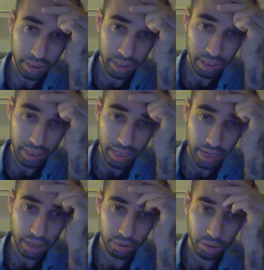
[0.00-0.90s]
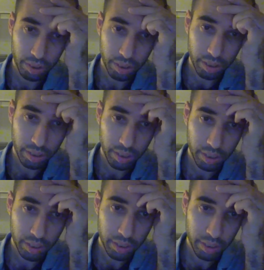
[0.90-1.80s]
And now,
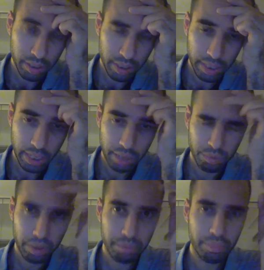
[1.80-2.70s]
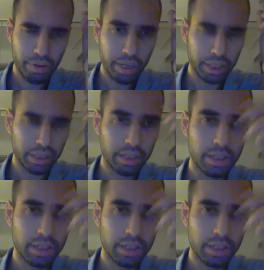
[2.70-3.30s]
can we bring